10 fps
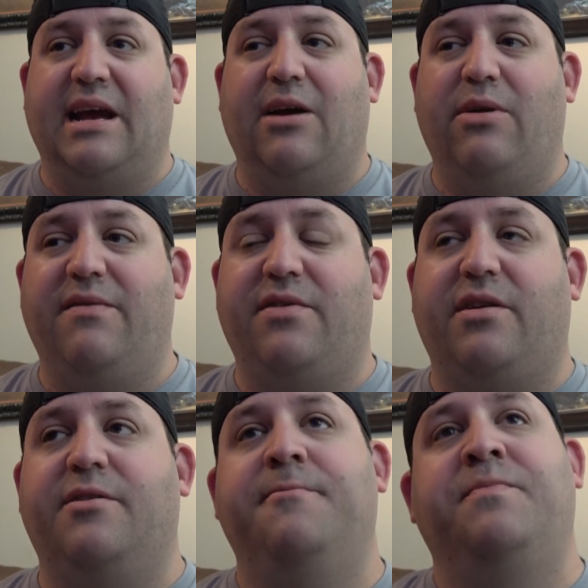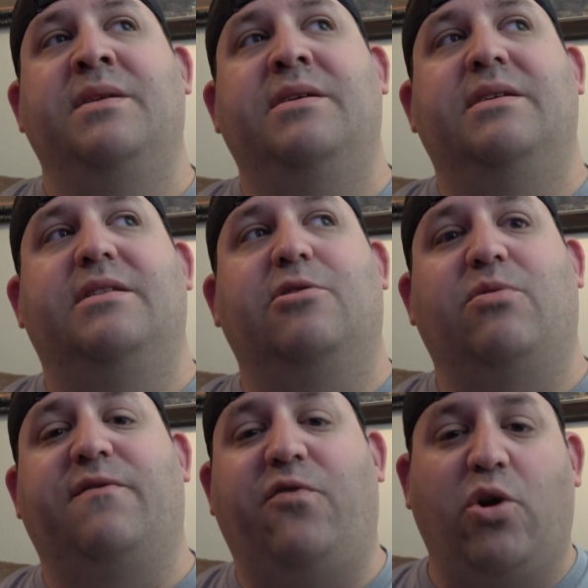However, there
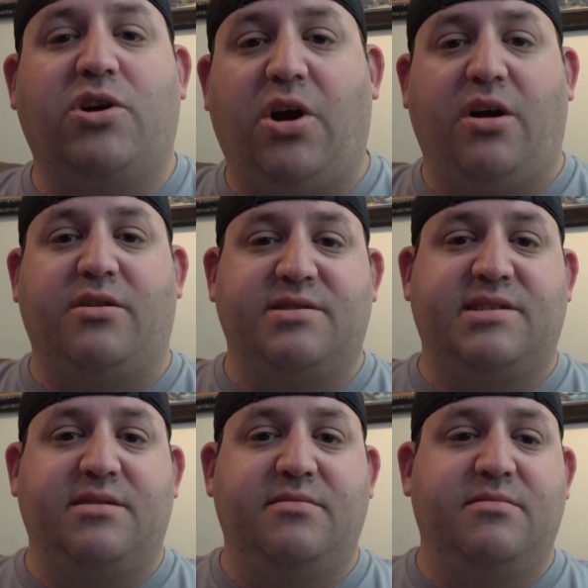were 4 cars.